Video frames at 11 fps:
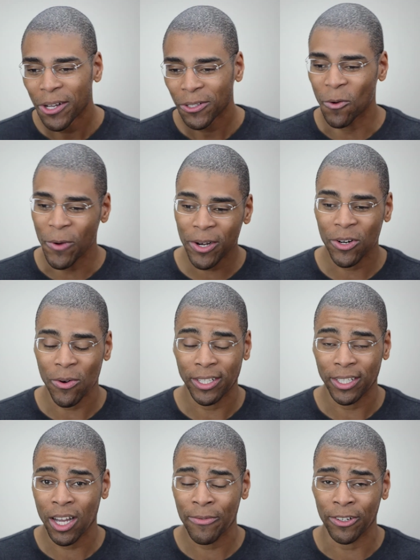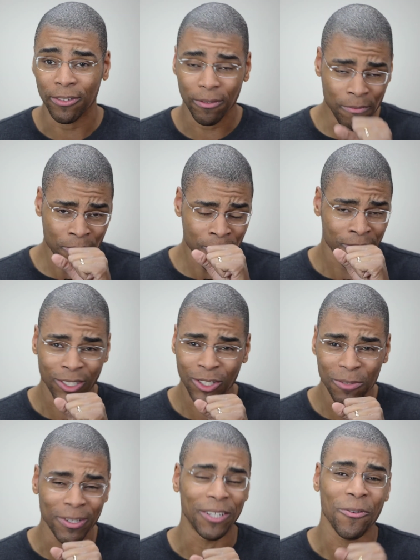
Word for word: So we are going to cover, excuse me,